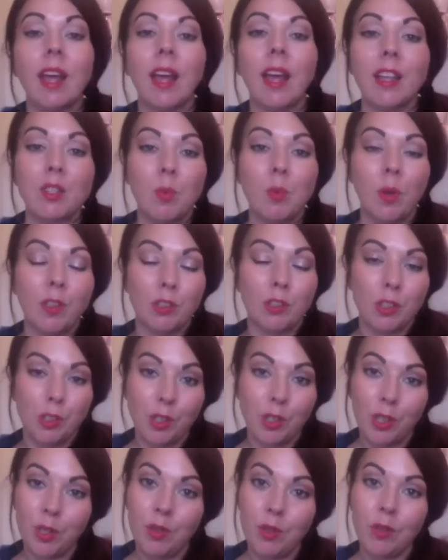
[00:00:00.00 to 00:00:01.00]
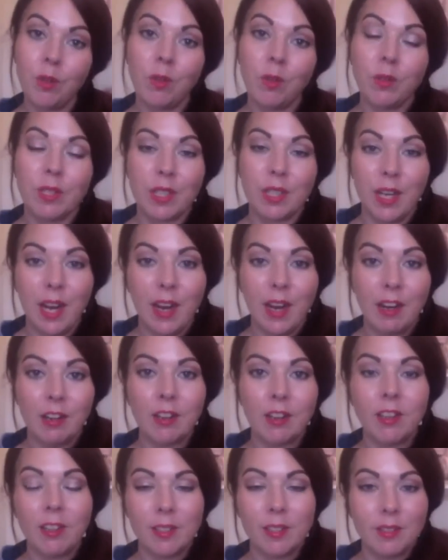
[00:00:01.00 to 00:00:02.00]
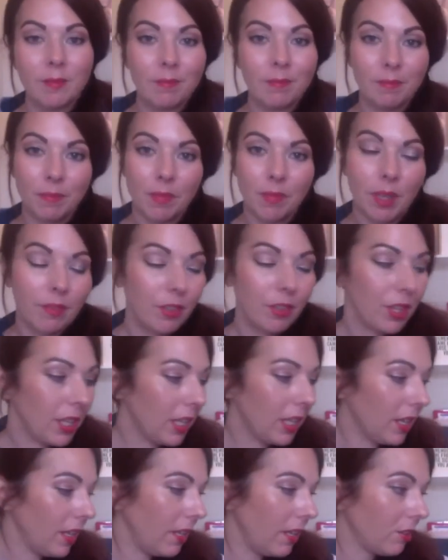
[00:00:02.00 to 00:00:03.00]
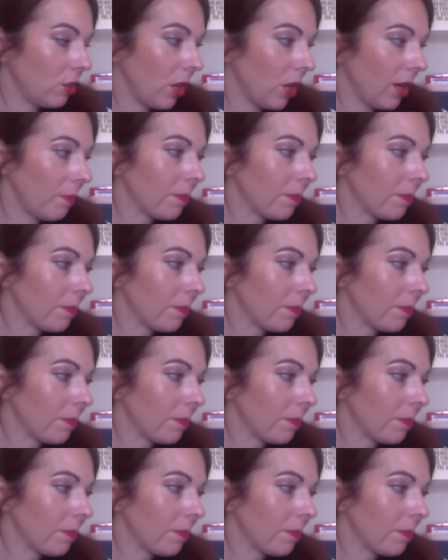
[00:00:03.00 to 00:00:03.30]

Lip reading: as well as your cuticles and hair, because everything can get dry.